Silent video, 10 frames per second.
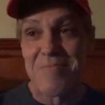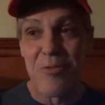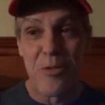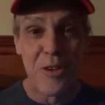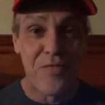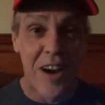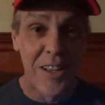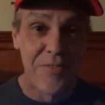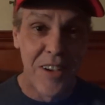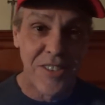before you
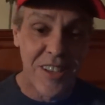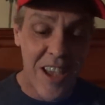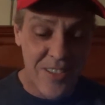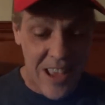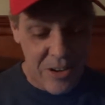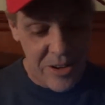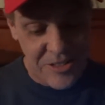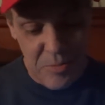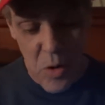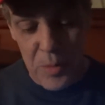finally investigate that
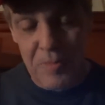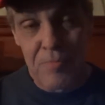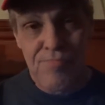crazy woman.